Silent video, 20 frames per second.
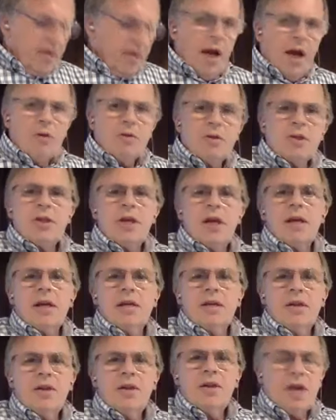
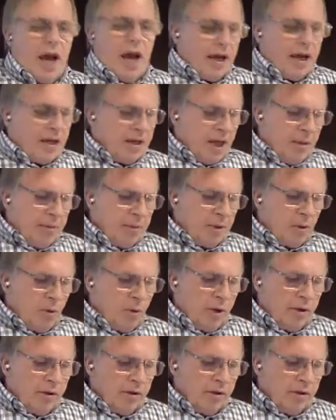Outside the academic
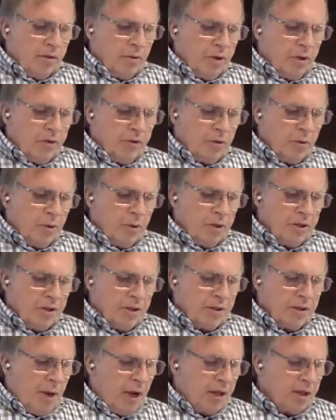world, one of Quintin's
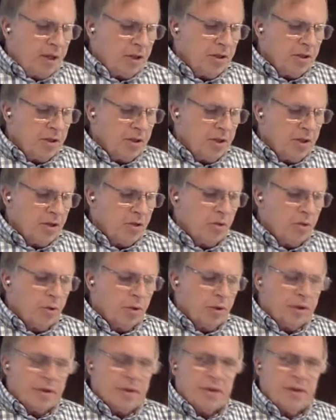passions is
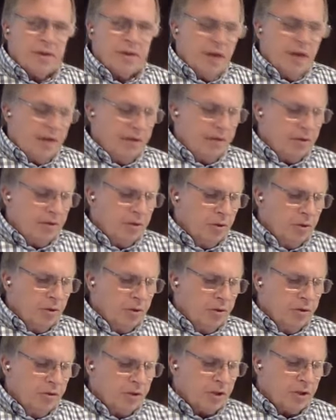rowing, having
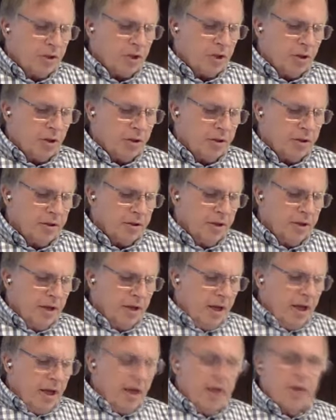rowed for Scotland
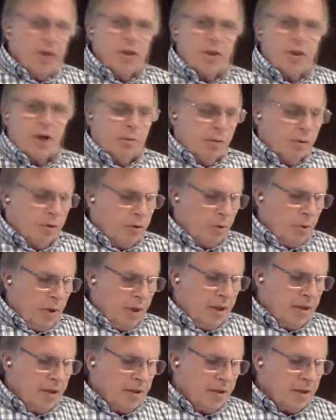in the Commonwealth
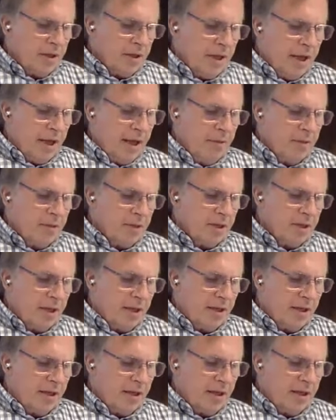Games in
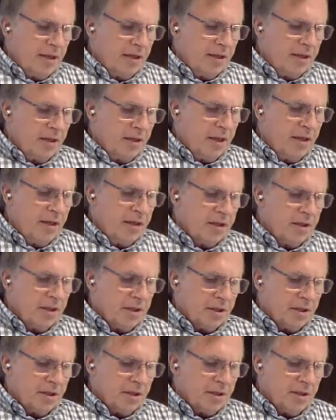
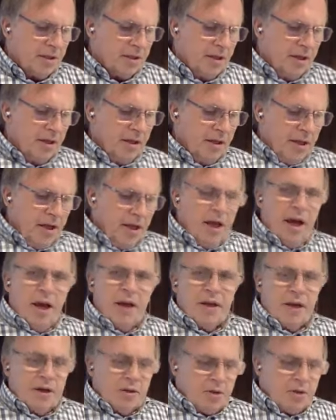1986,
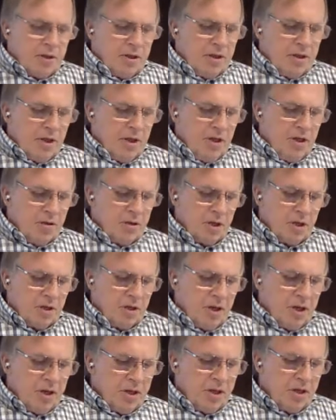and now continues in
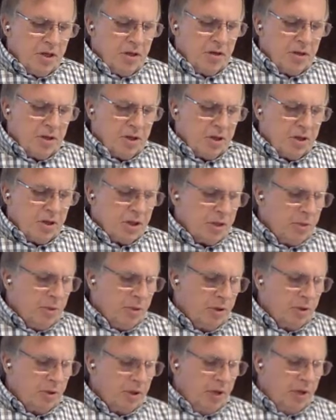his interest in the
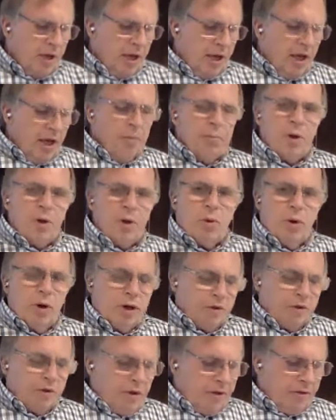sport by
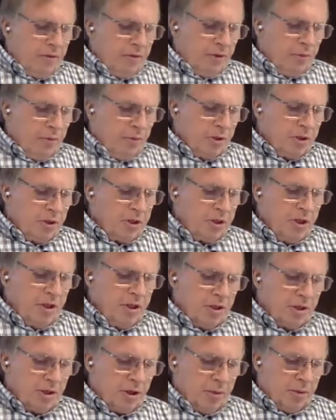qualifying for more
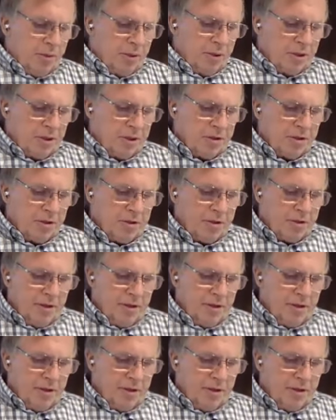senior competition.